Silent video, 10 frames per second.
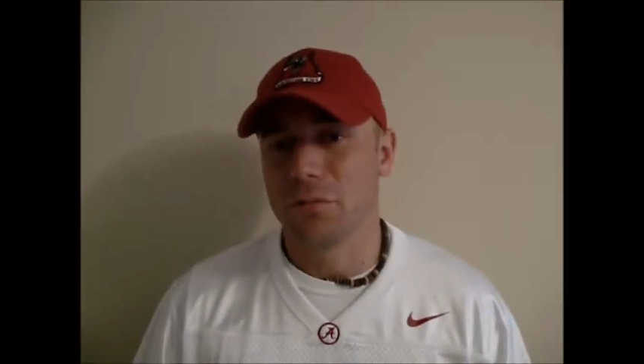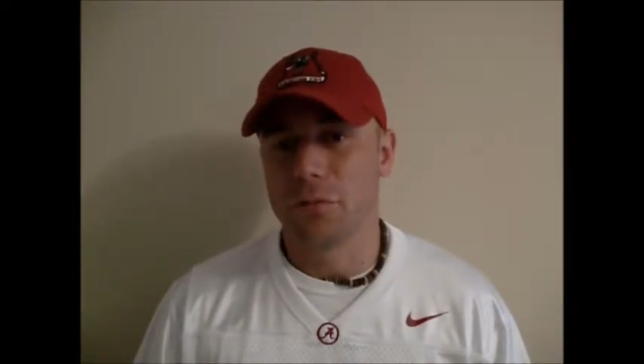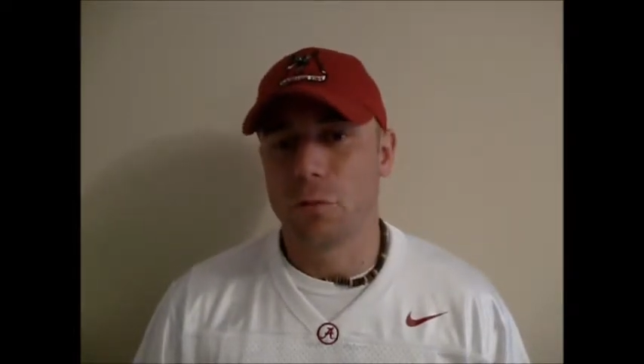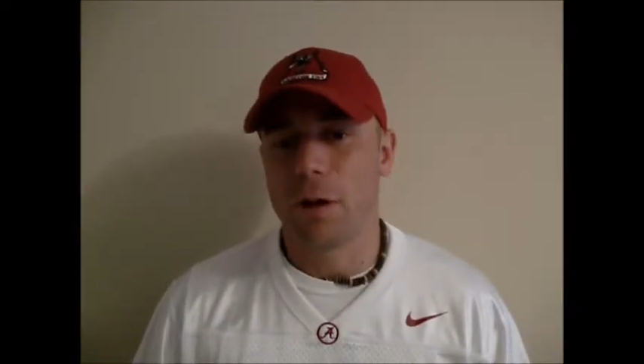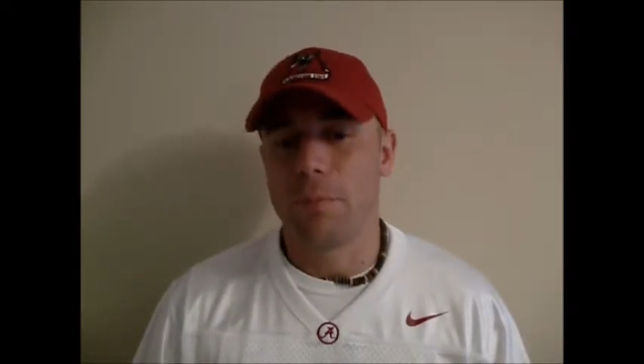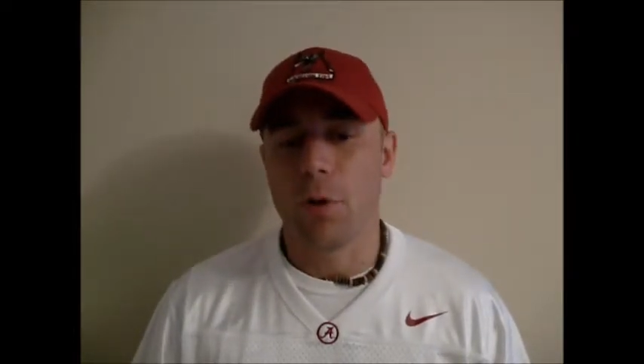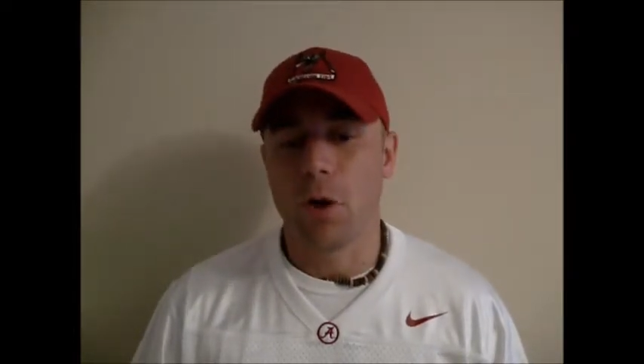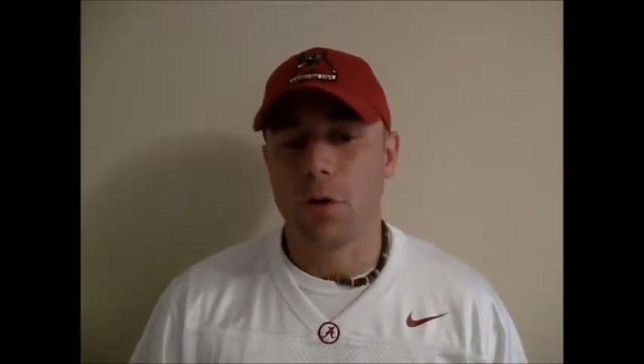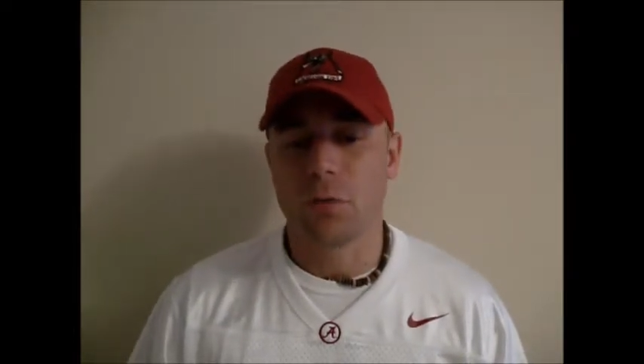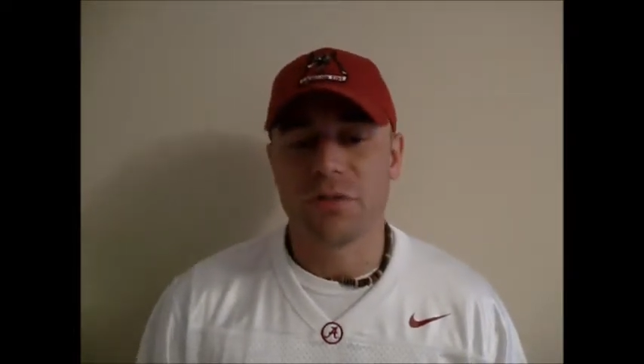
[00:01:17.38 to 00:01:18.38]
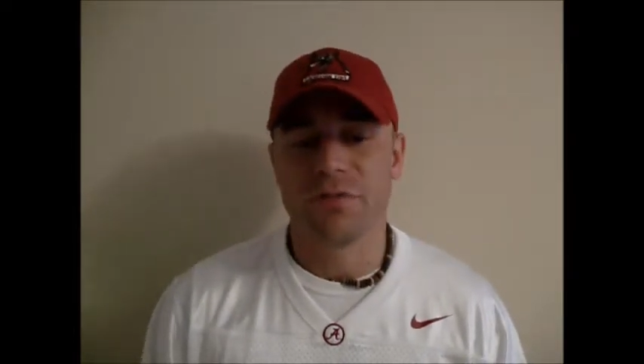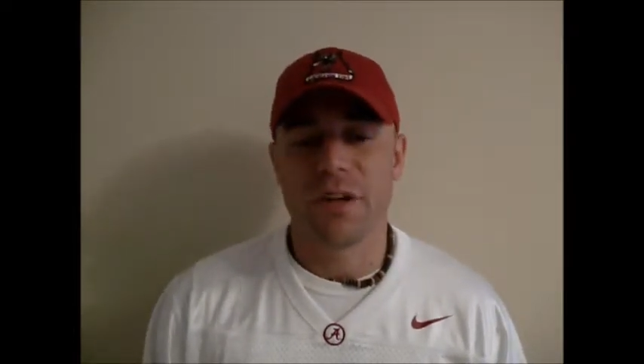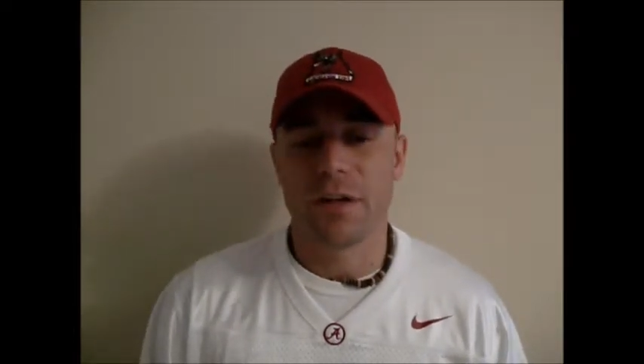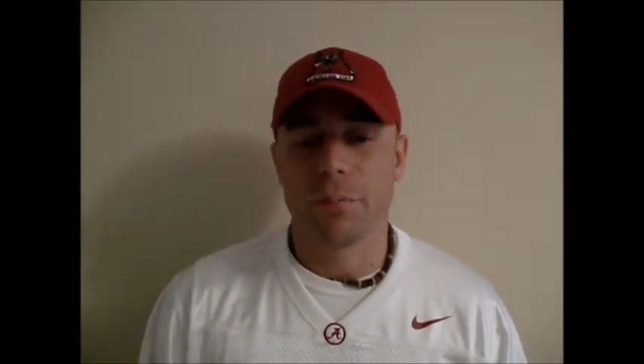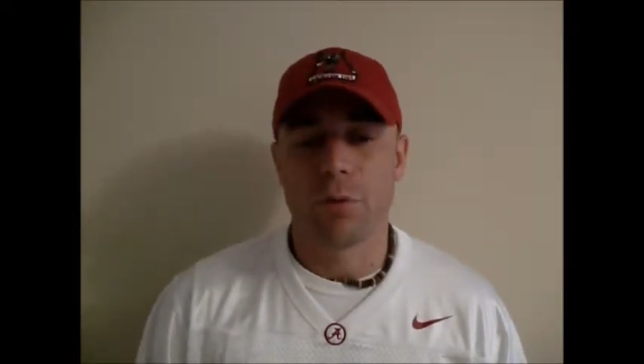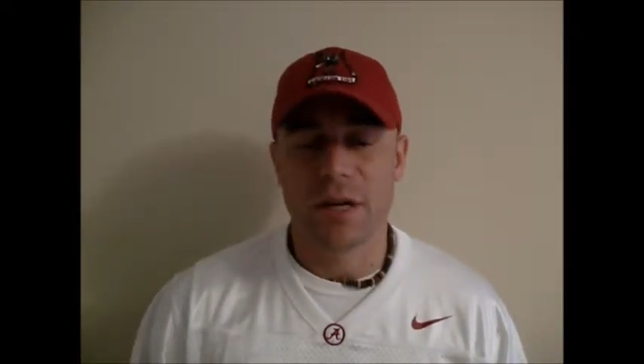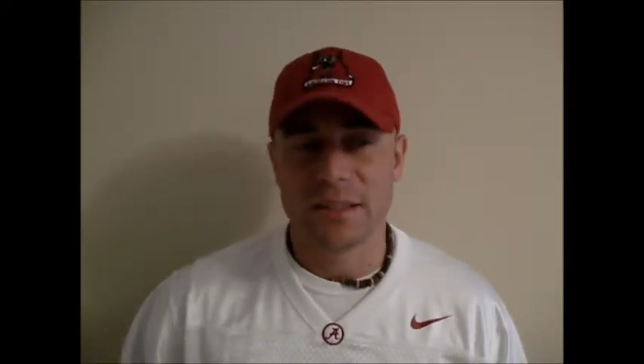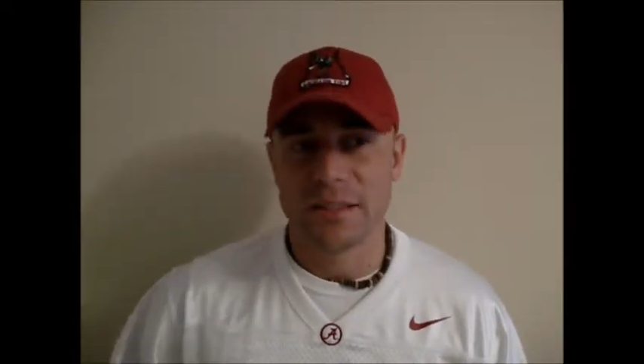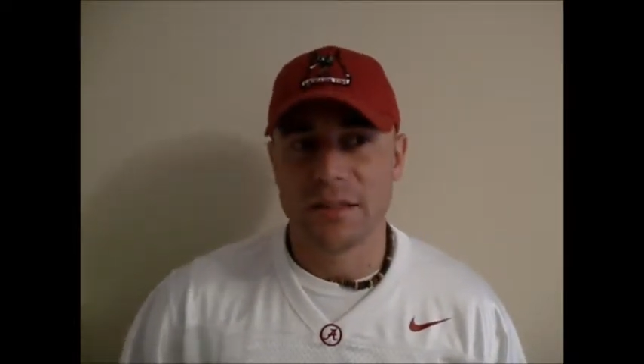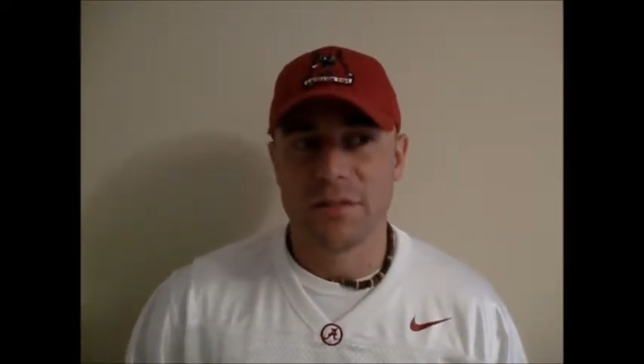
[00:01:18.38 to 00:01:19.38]
great ball. It wasn't very
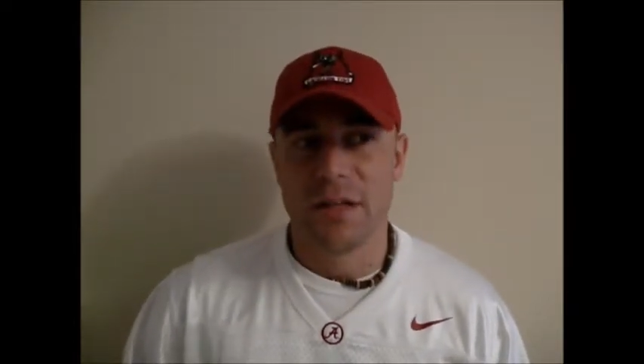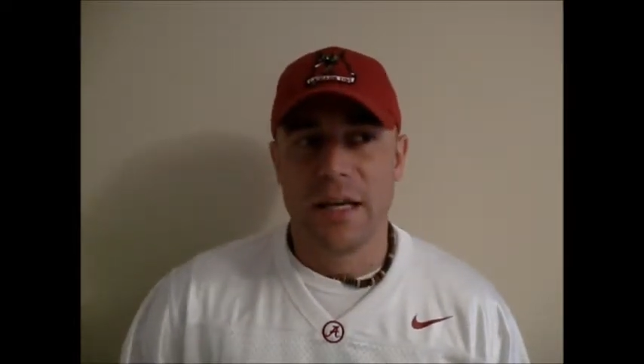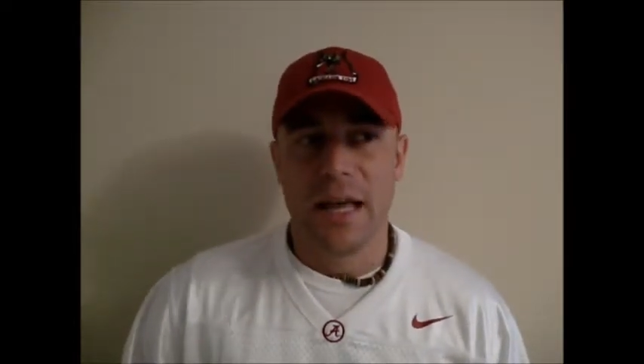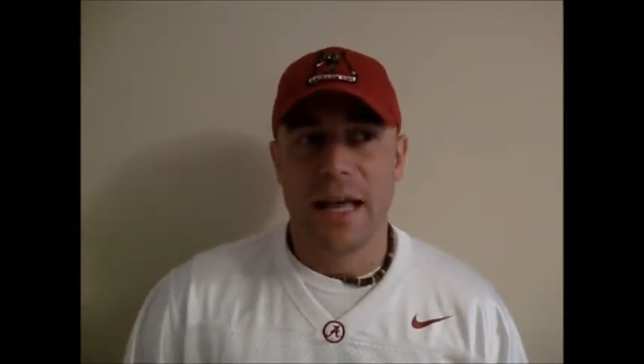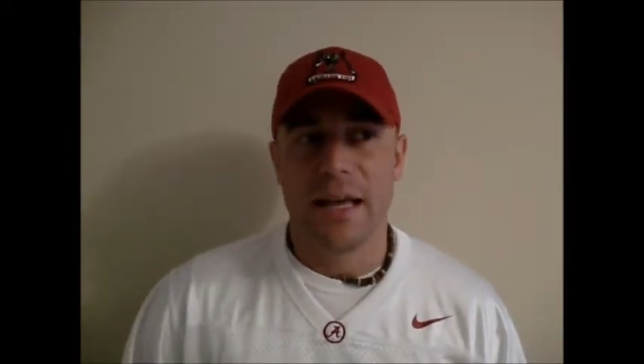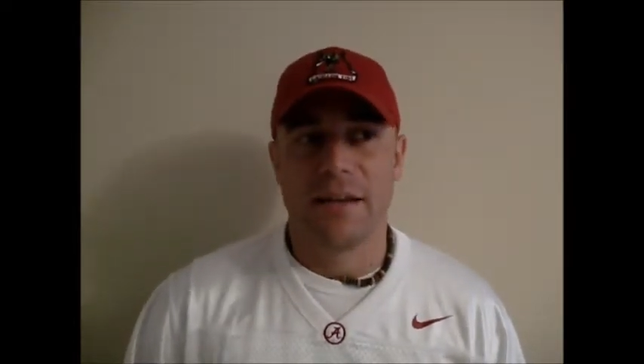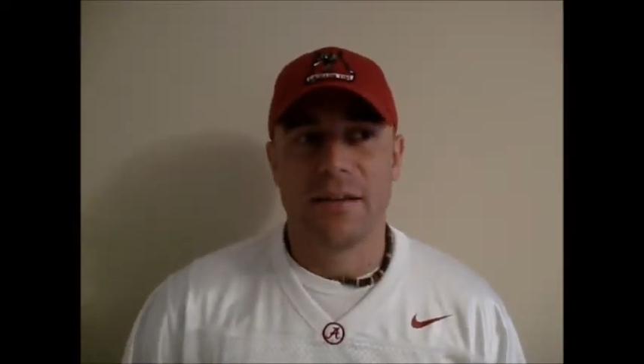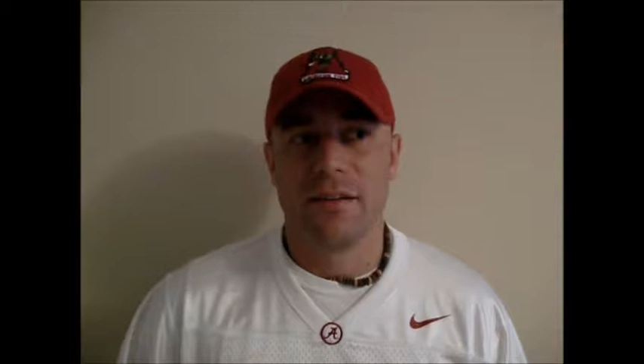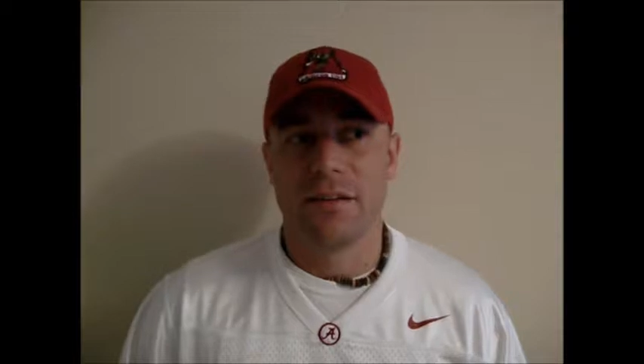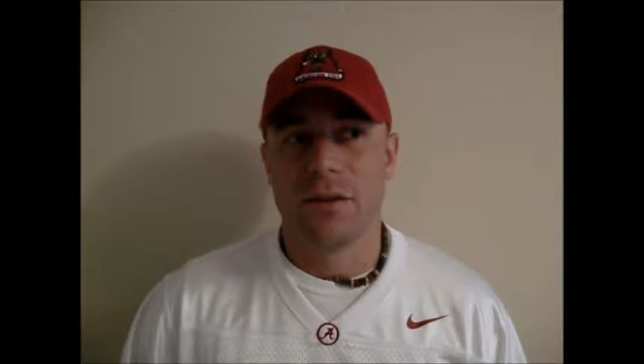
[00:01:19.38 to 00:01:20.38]
impressive, and